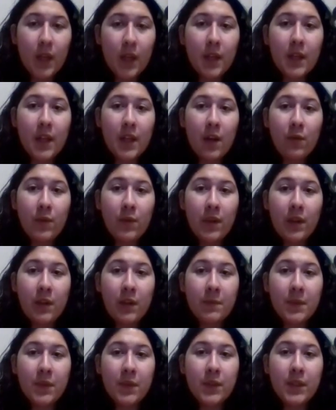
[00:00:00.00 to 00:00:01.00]
Now we
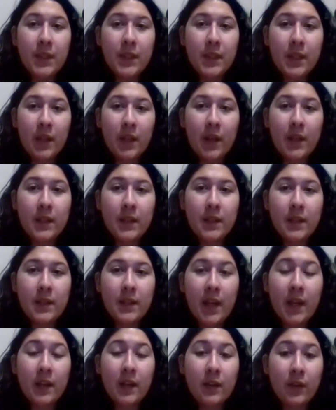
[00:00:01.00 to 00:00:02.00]
come to discuss
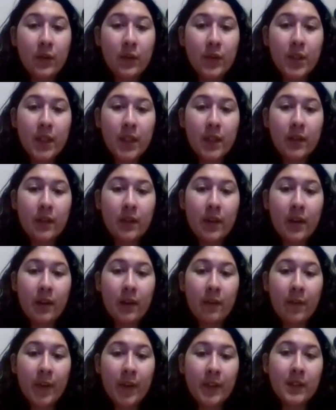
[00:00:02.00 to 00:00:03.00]
diagnosing
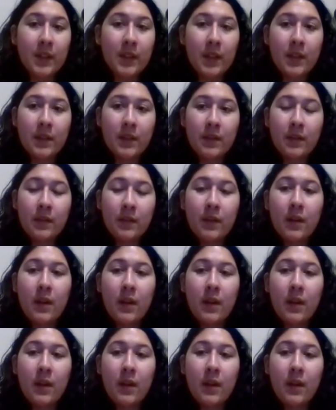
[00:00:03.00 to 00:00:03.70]
FXS.